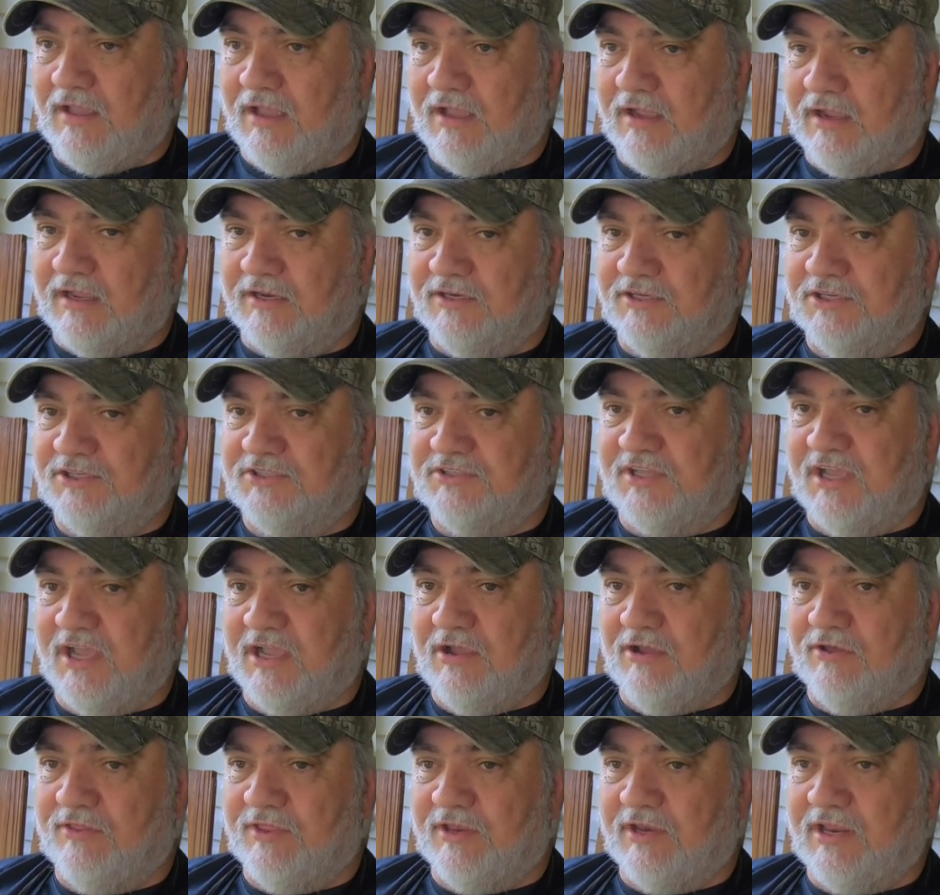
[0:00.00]
I can just
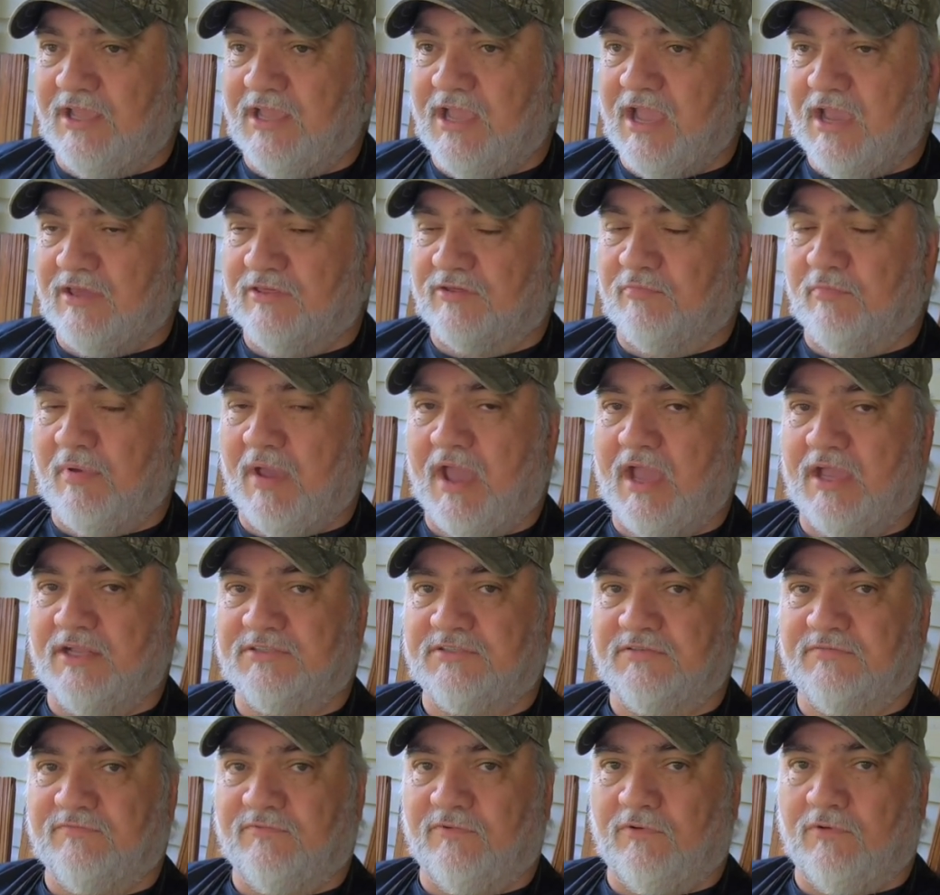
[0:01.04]
tell that he has a
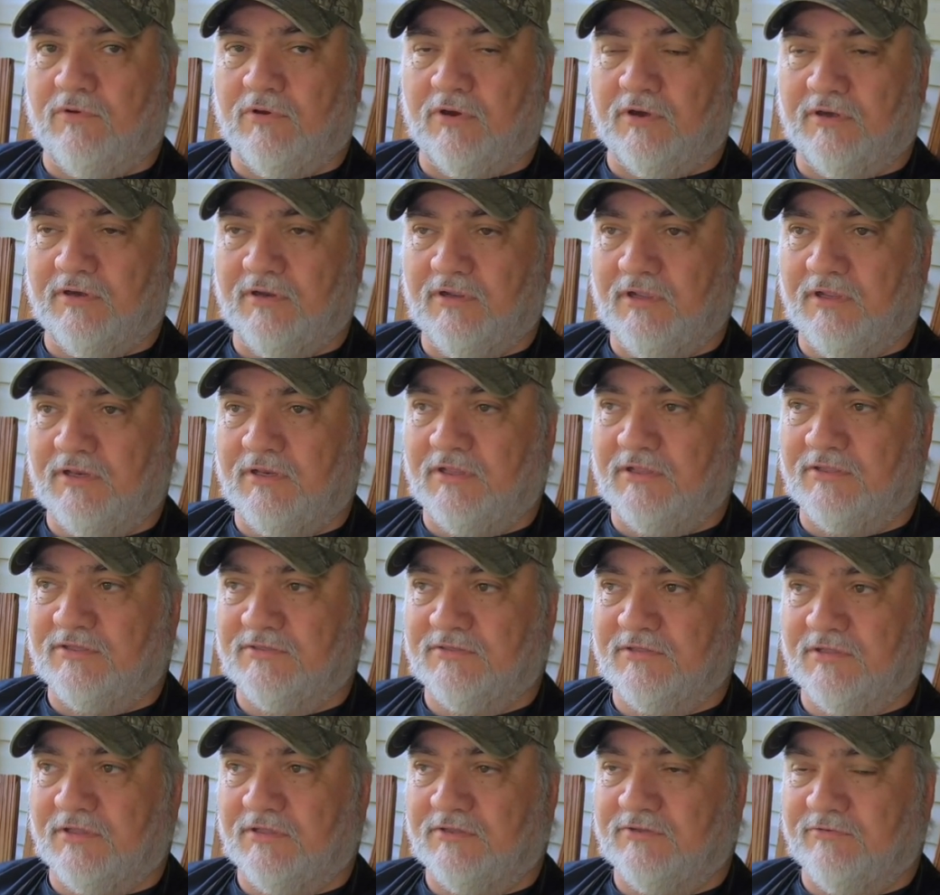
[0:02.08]
passion for it, and
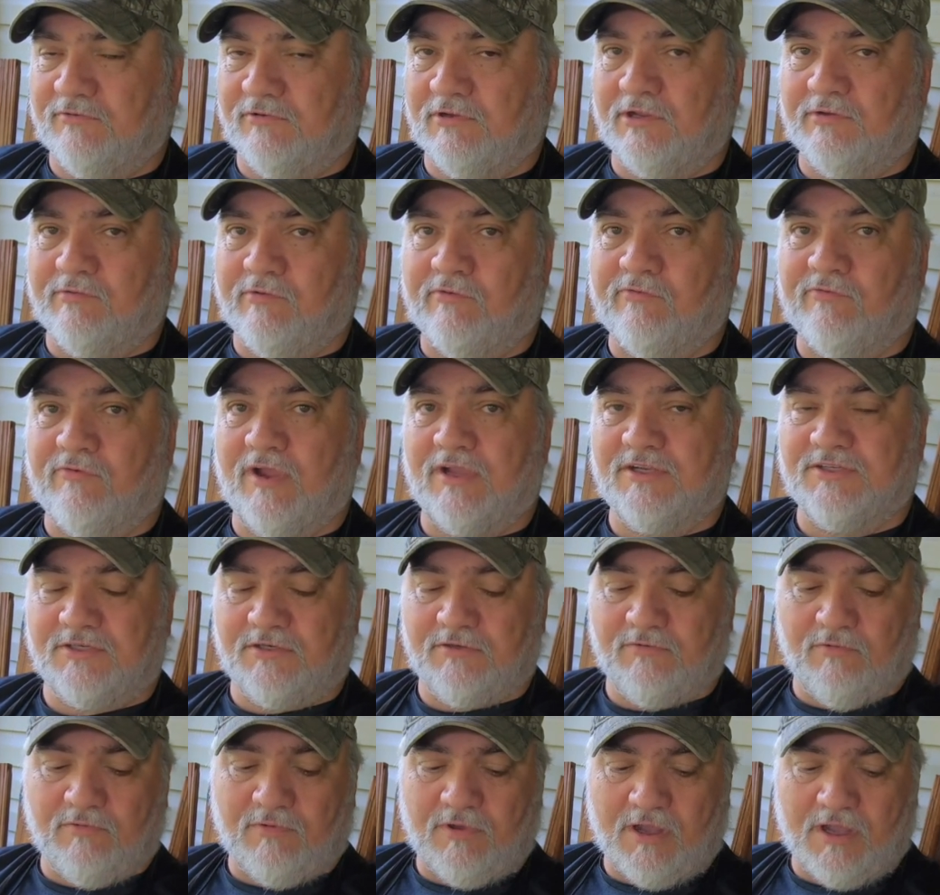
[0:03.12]
it's it's really
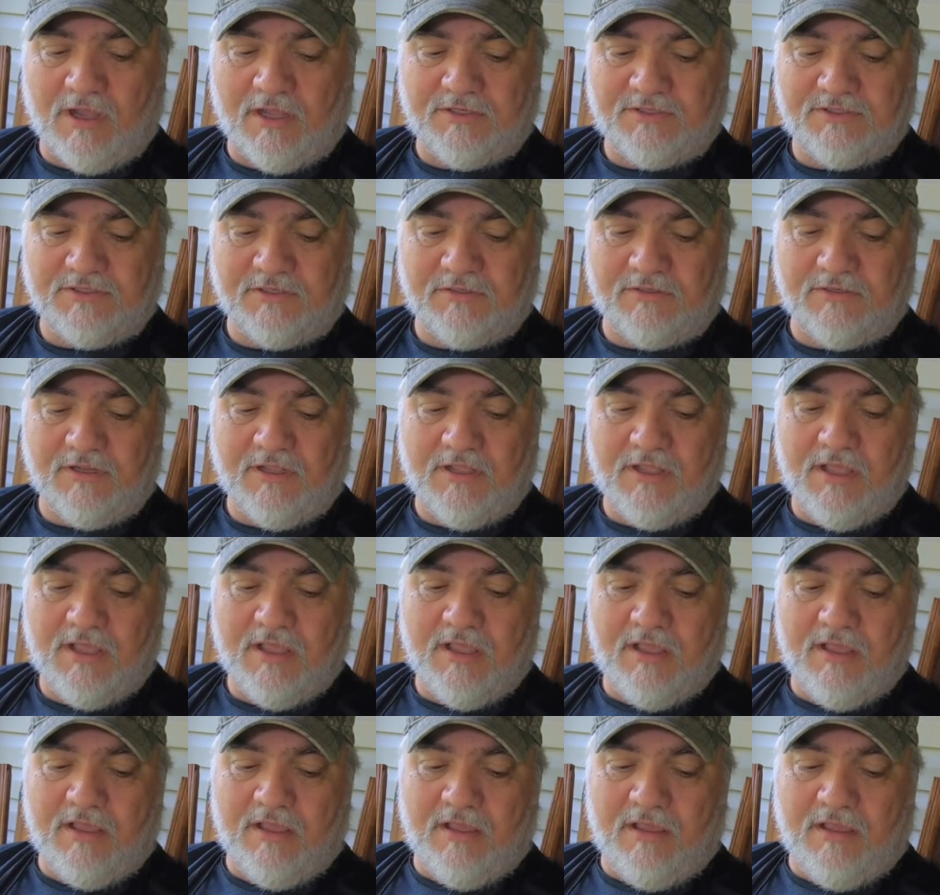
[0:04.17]
refreshing to watch. And
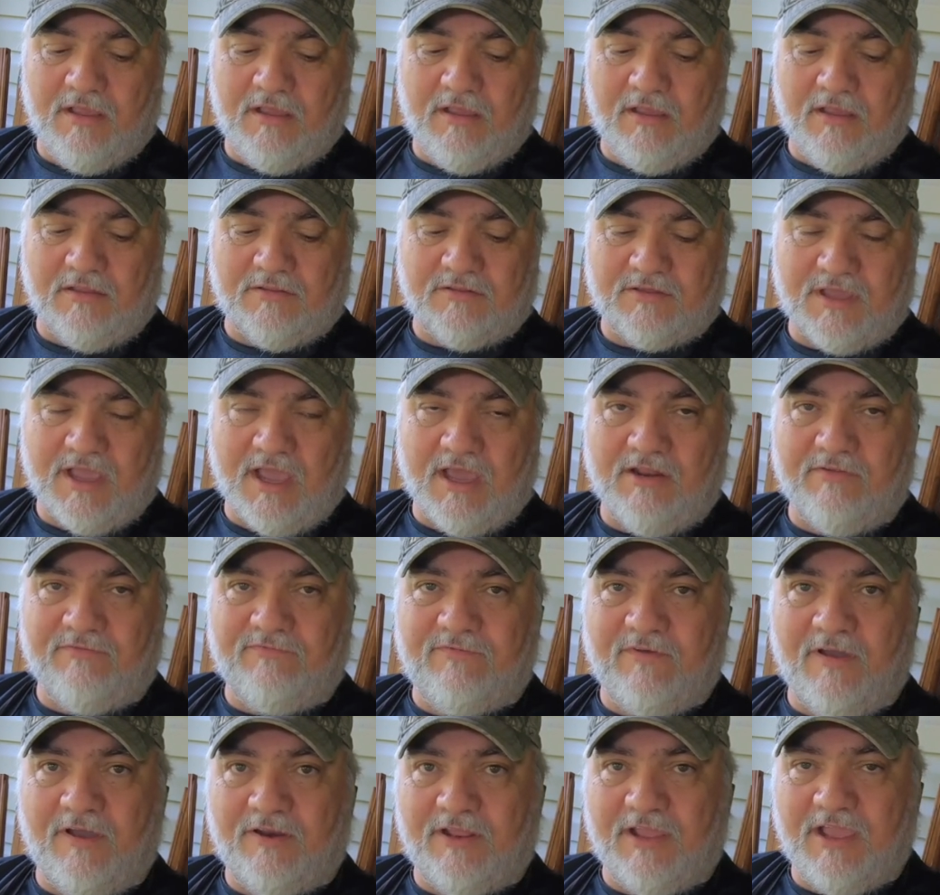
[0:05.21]
it's kind of
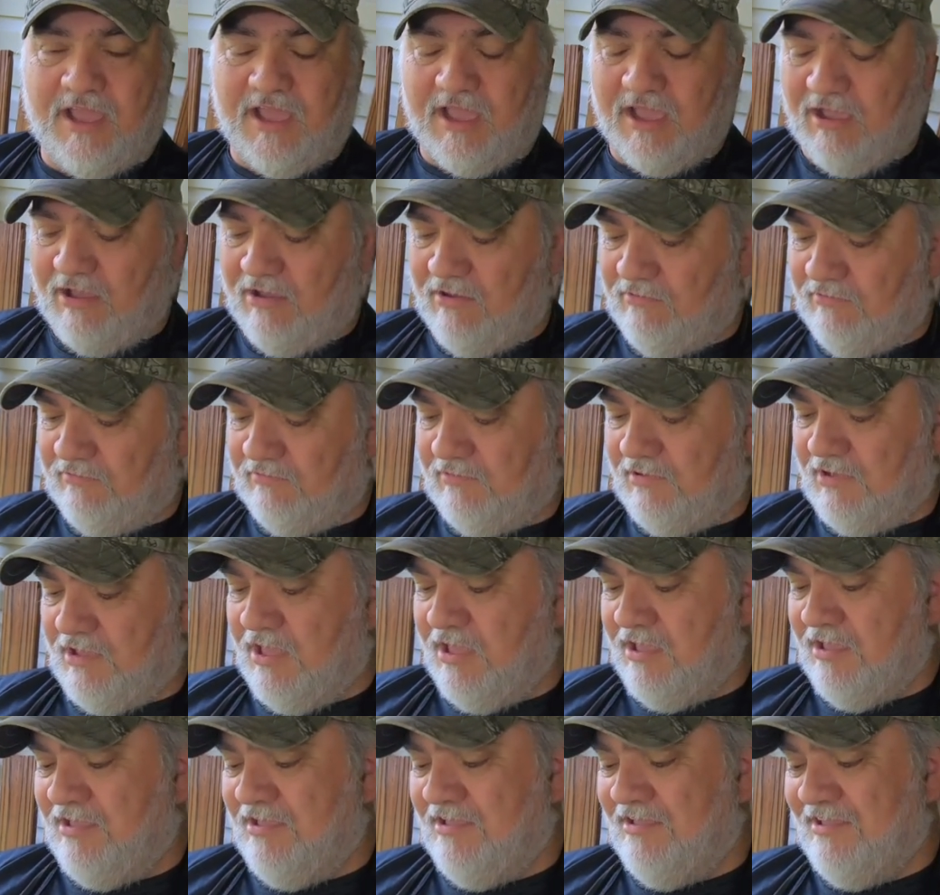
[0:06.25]
funny how
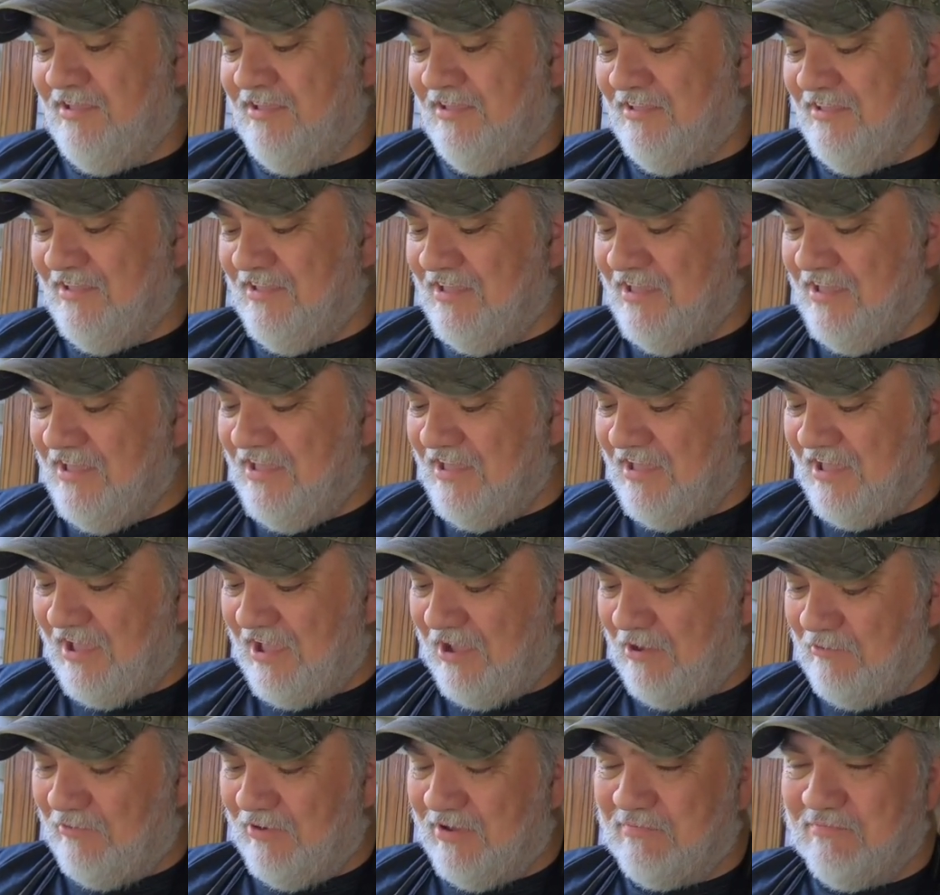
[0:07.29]

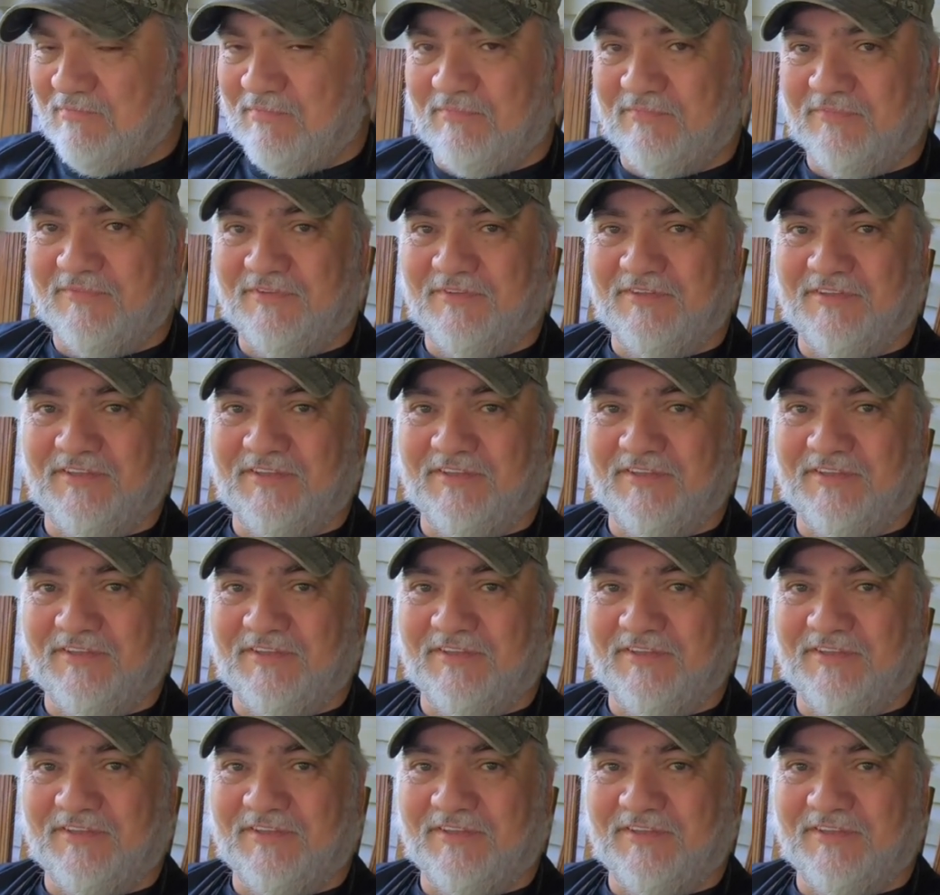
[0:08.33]
how we